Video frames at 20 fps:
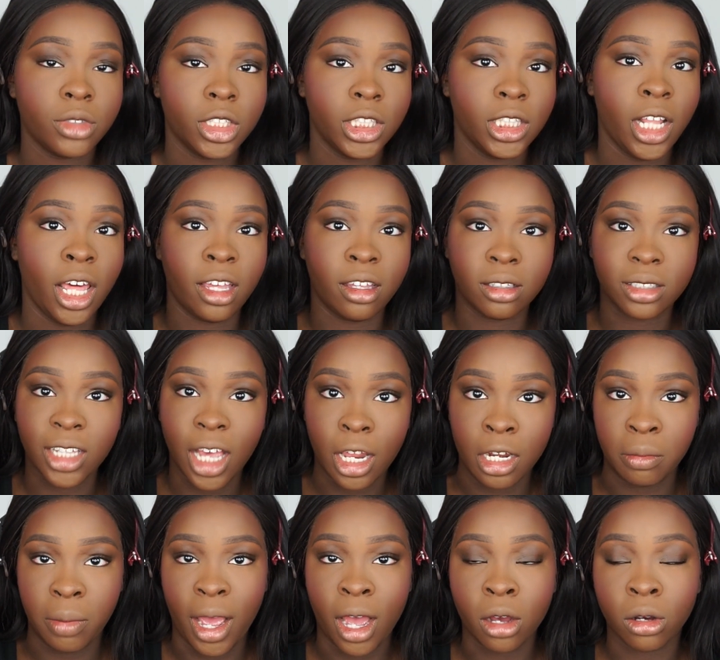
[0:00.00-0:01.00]
like
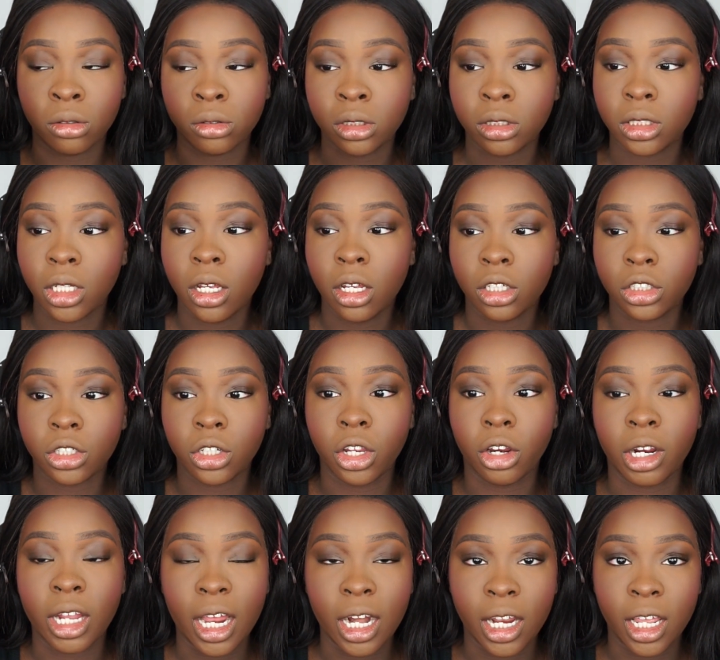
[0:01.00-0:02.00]
10 pounds. So
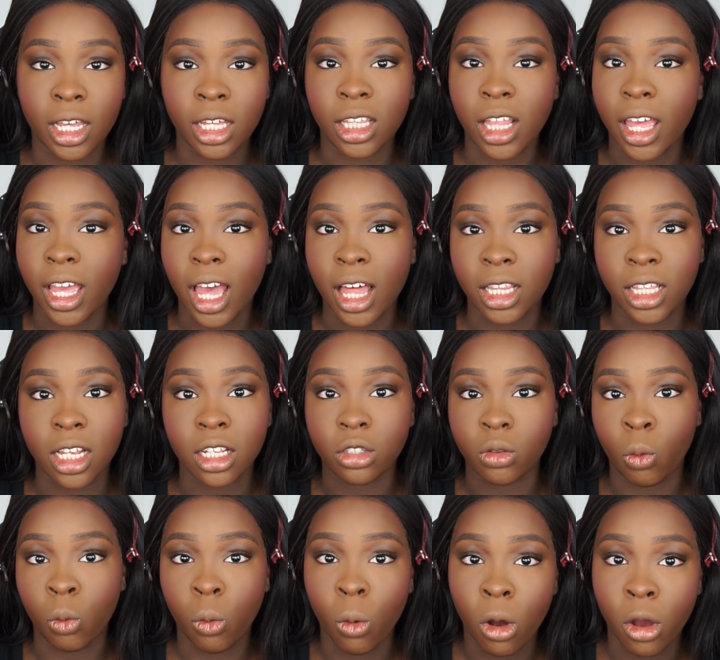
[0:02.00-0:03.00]
you're getting like at
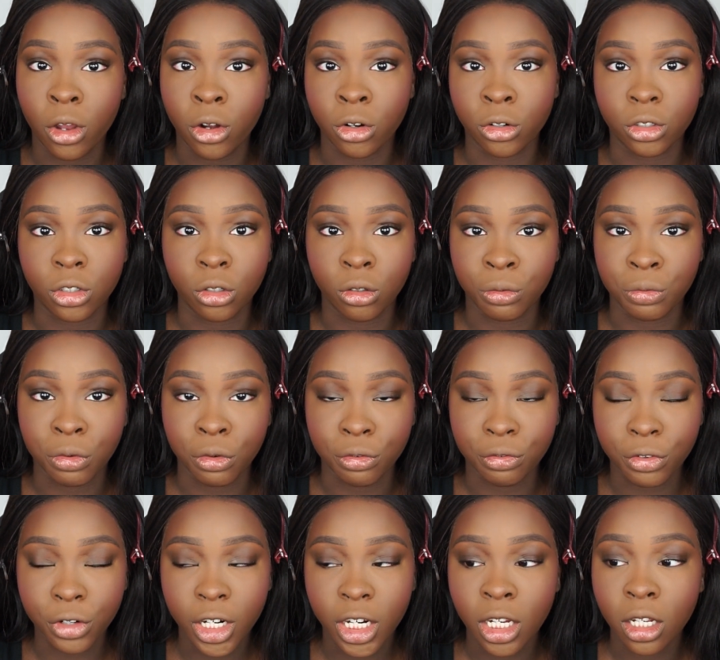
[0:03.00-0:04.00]
least 1 or 2 for
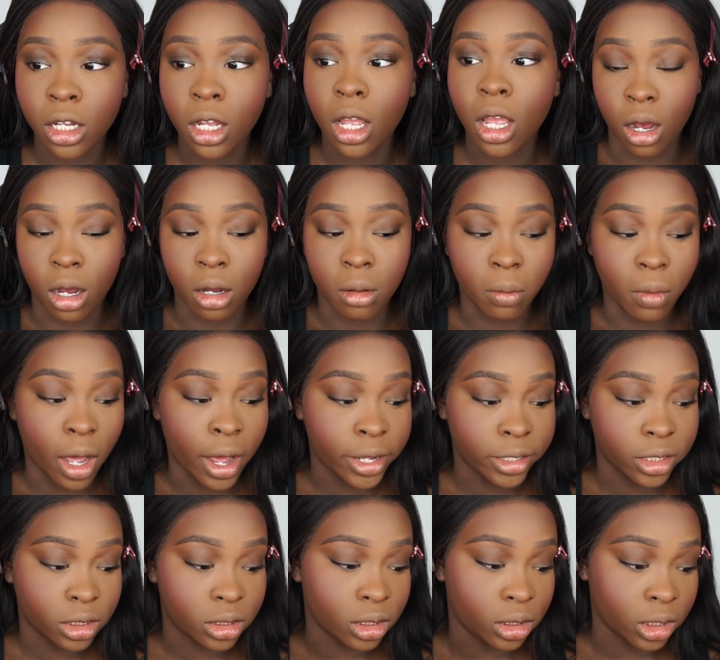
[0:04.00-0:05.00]
free. I
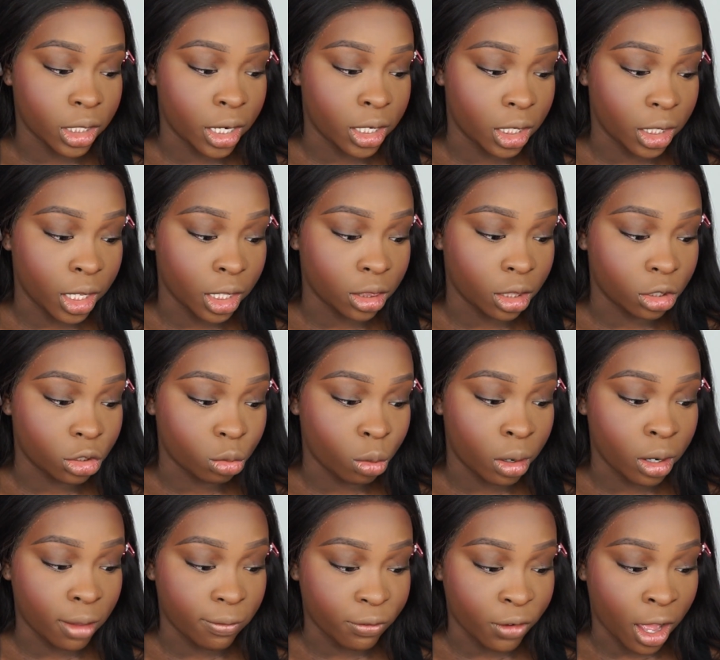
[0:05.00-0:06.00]
just decided to get the
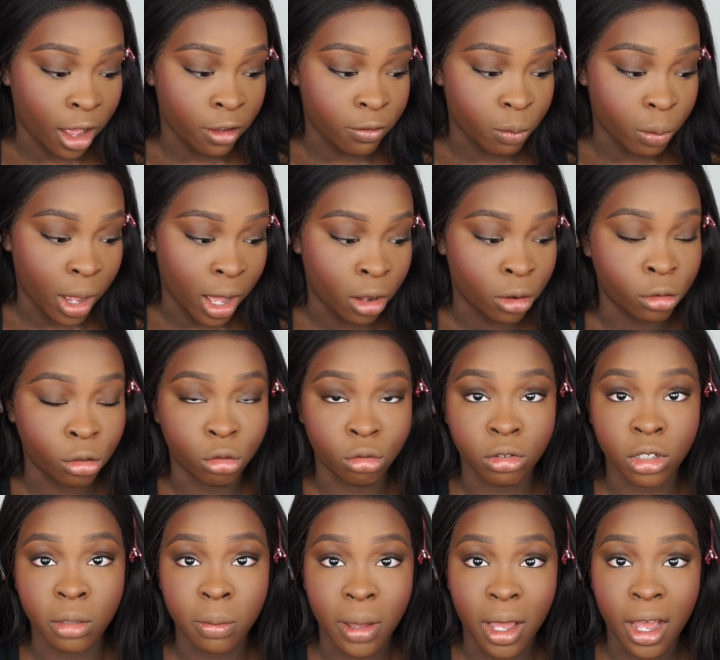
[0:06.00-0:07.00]
25 pound
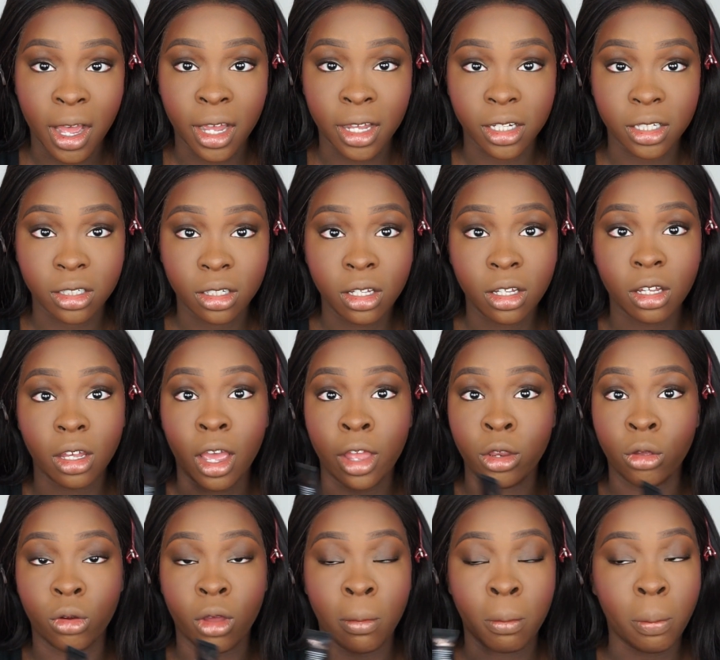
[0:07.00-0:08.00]
3-pack, and
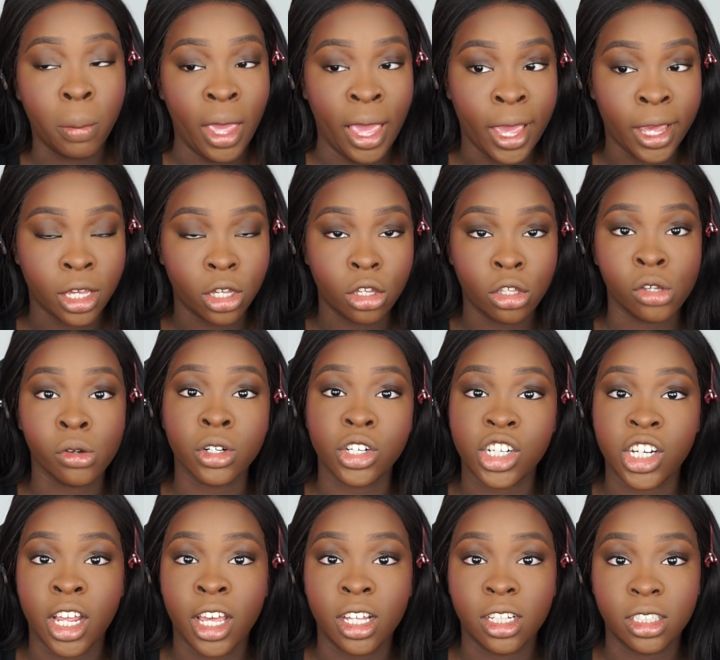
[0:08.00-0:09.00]
you can pick your
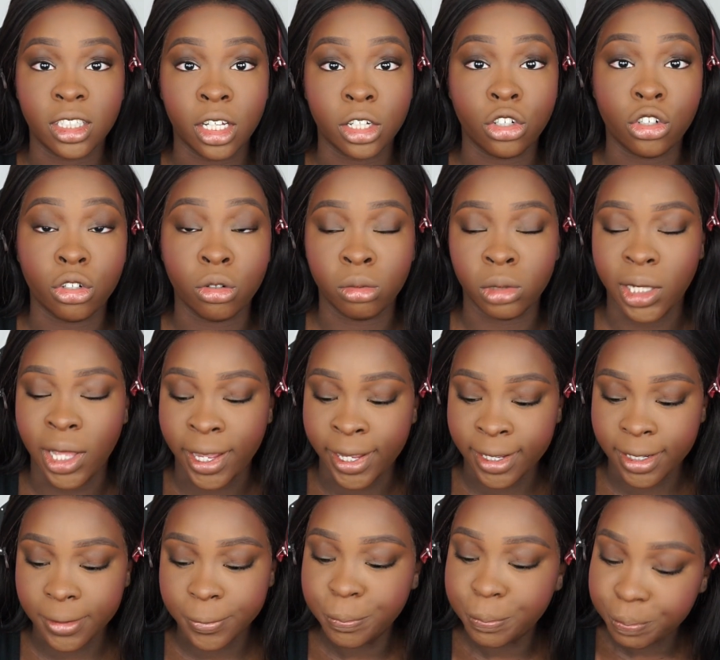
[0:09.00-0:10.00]
shades that you
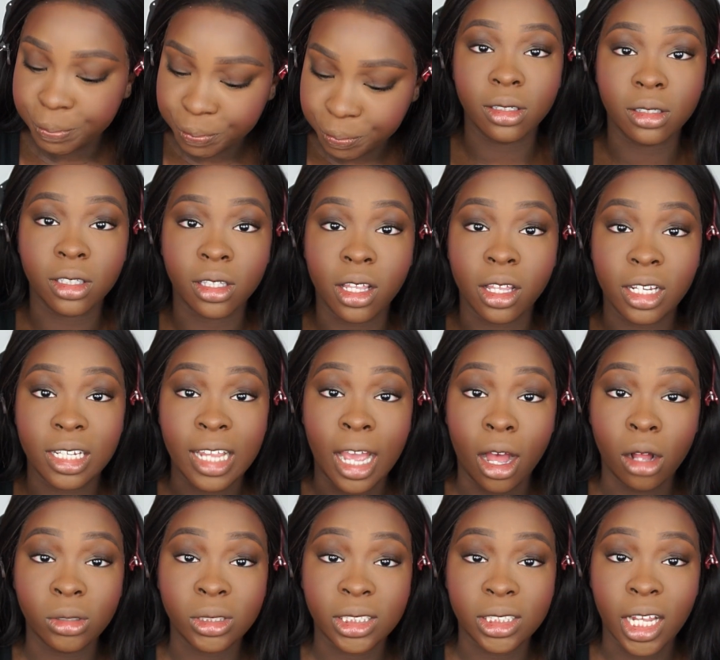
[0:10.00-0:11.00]
like. The
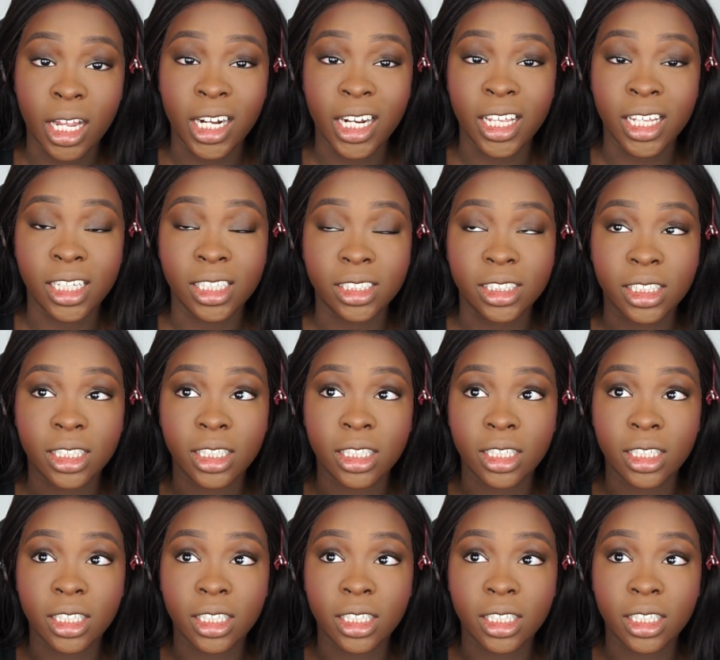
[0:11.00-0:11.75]
downside is